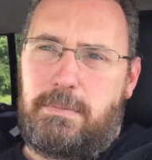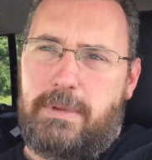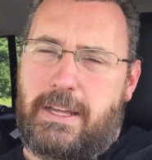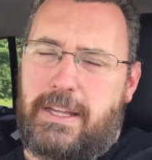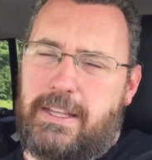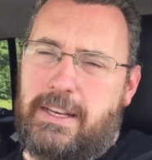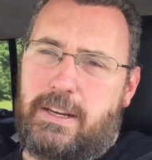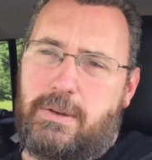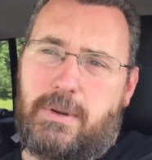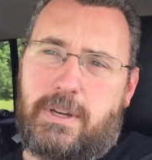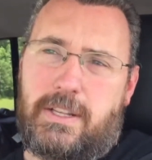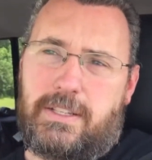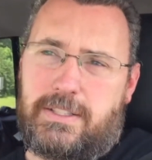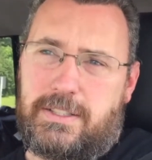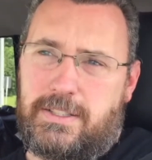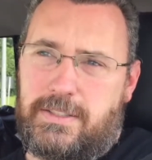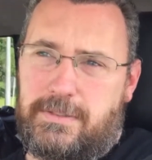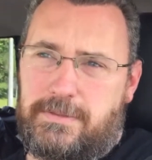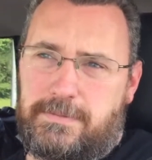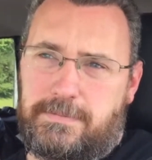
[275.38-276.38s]
But
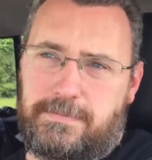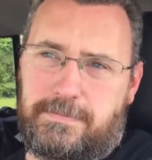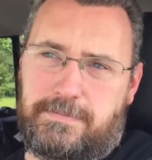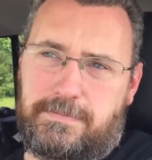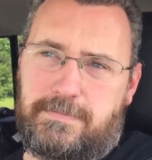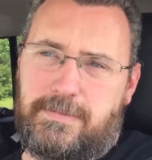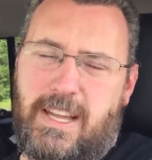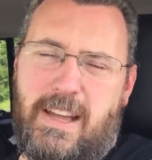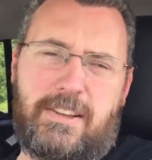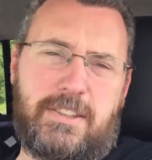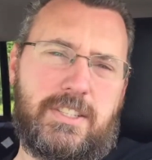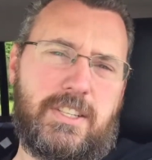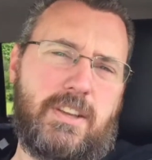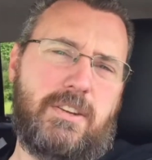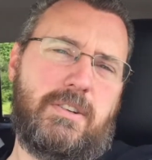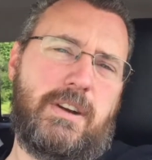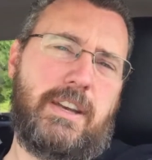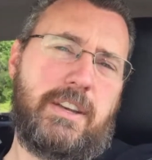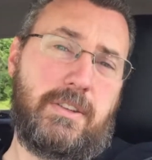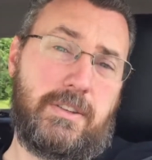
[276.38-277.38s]
anyways,
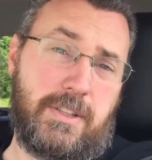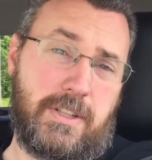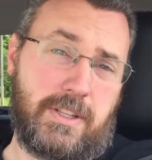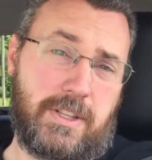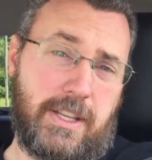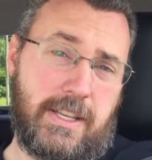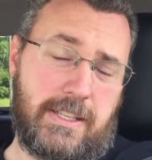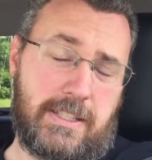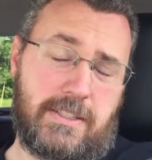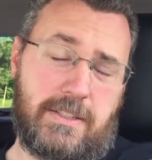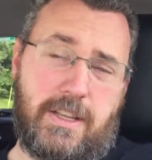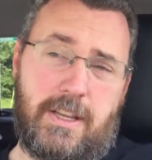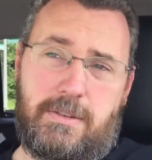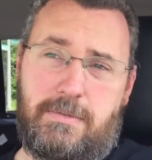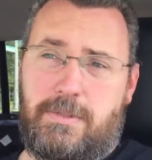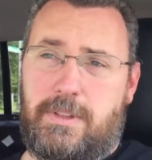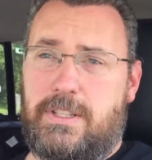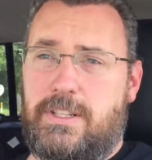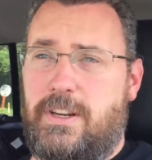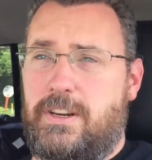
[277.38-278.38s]
also I know another thing that's to
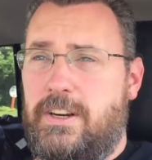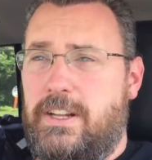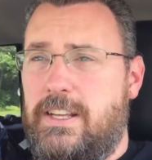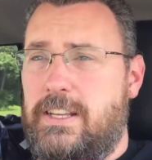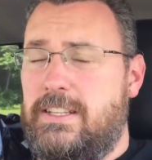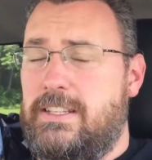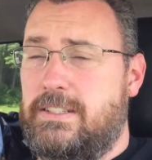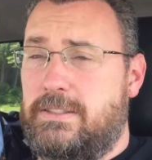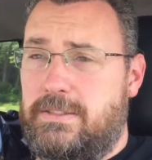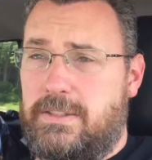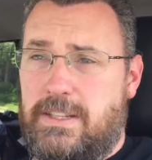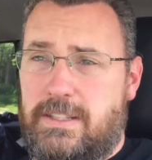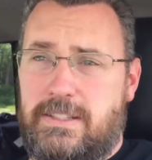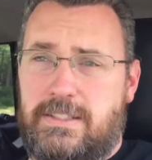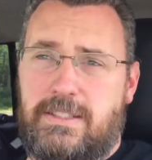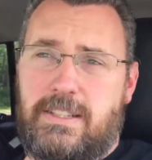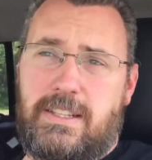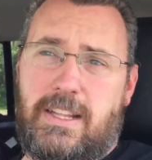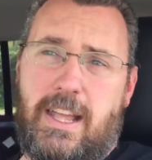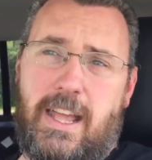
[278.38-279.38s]
help this hurting is
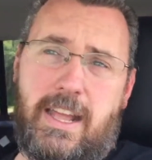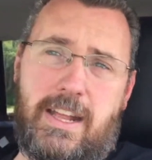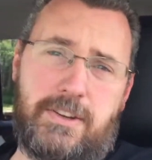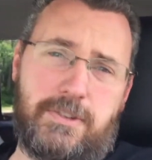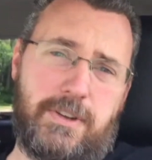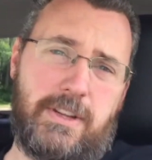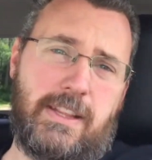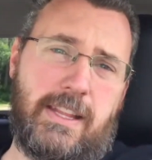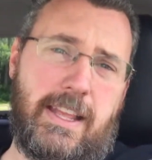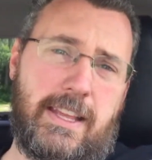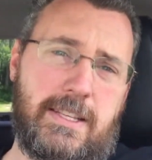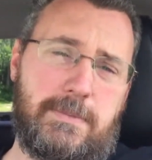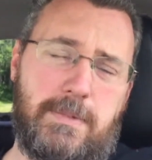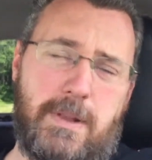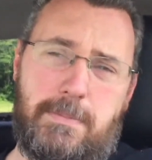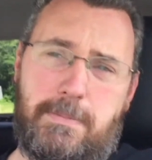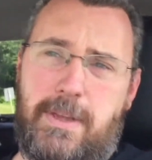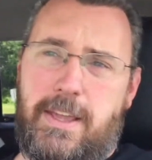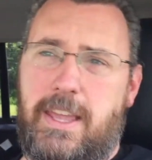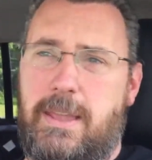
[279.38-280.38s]
Adrian likes
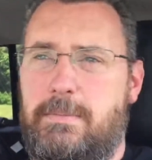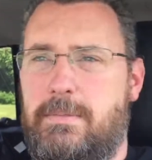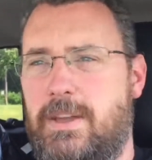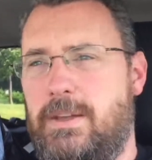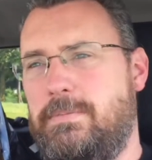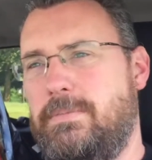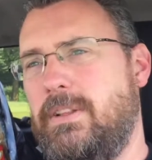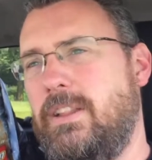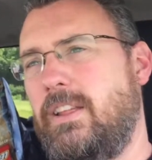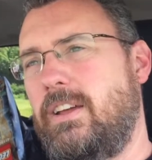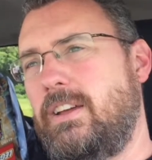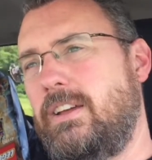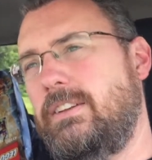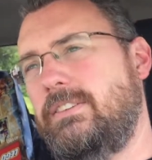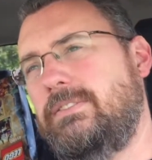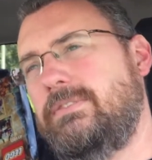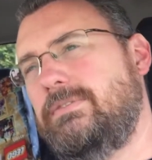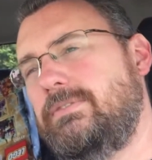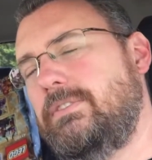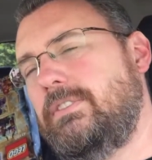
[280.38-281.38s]
me to pick him up a
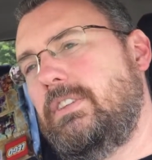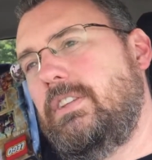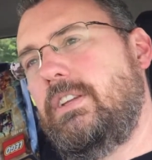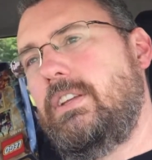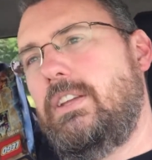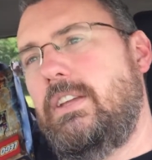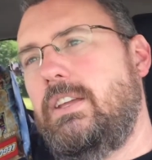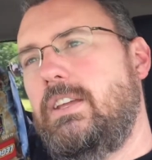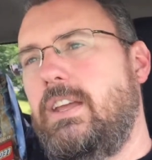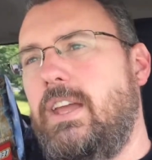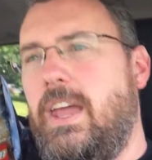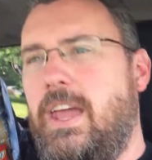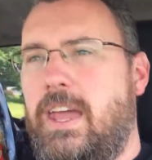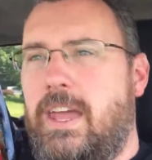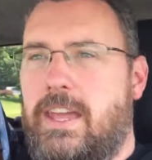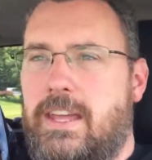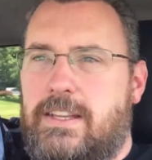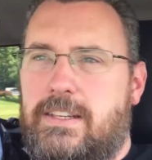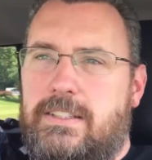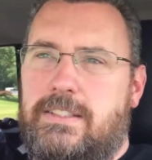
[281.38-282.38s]
lot,
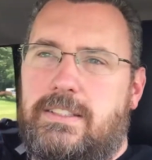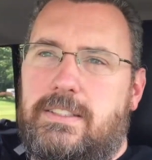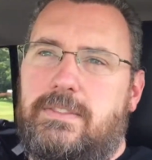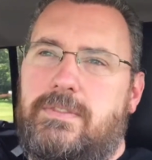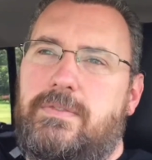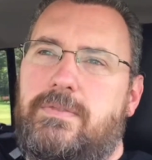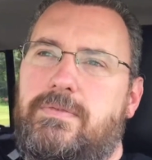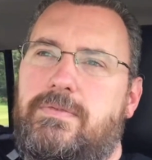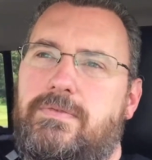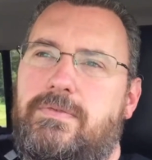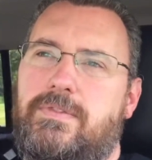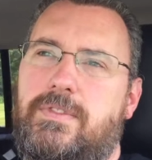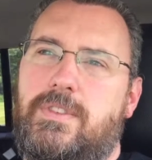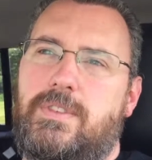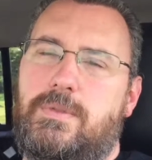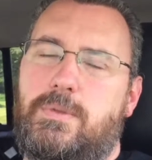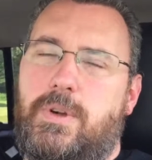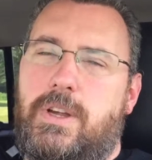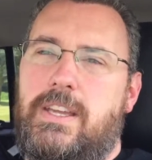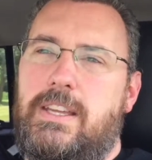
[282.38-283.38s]

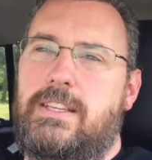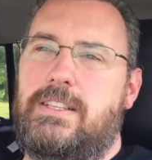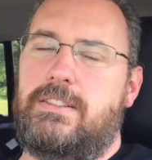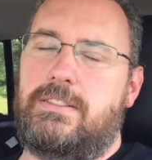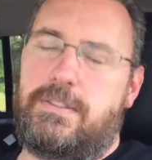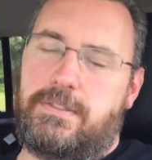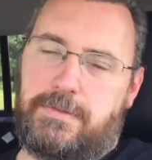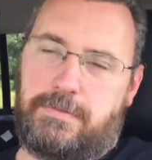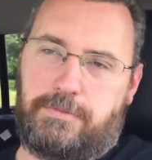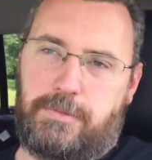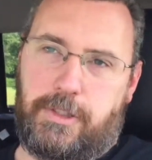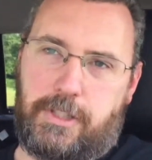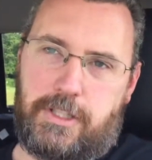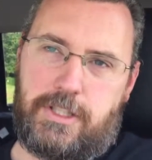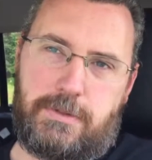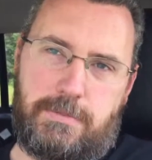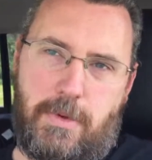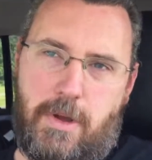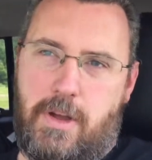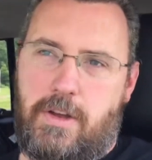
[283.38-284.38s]
and where he's really
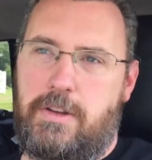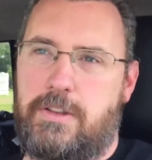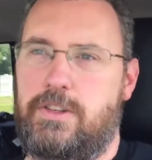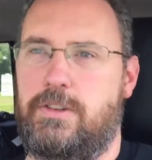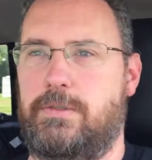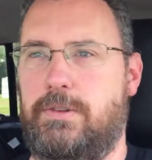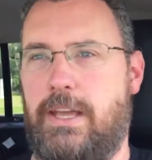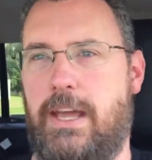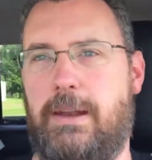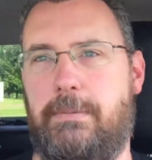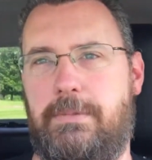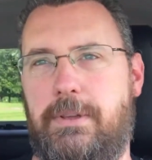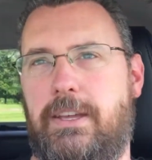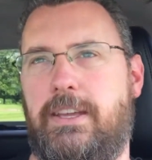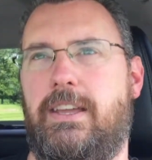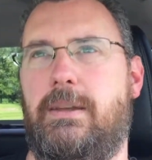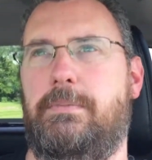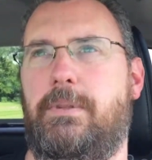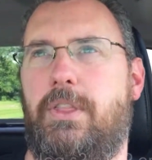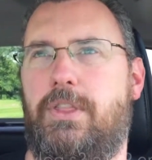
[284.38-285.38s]
small and you're kind of
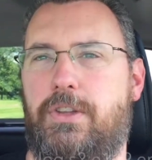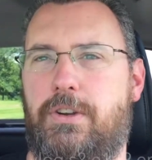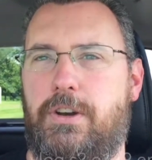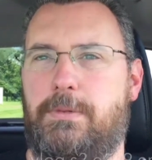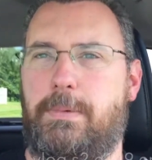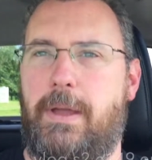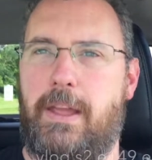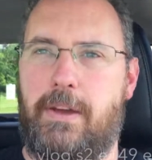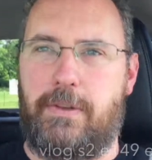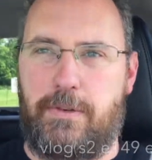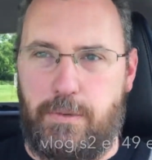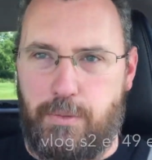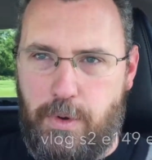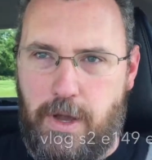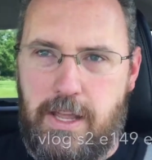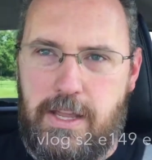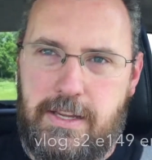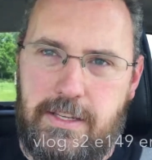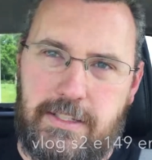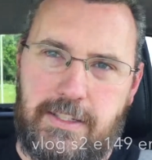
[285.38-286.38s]
picking up a 30 pound
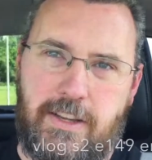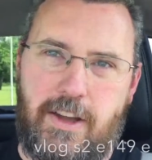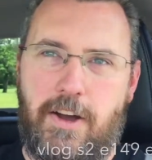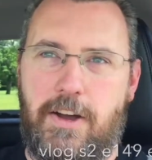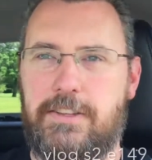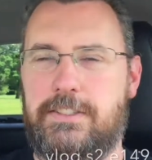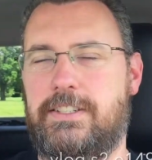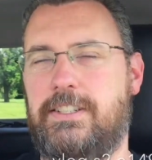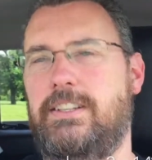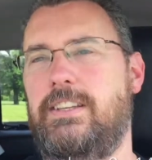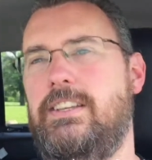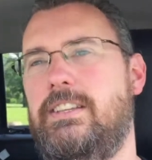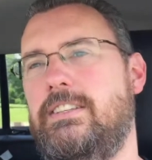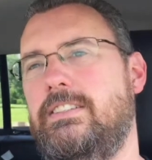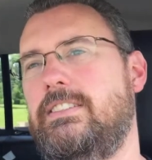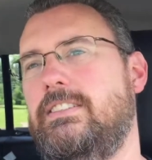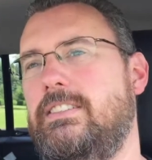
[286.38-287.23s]
weight constantly,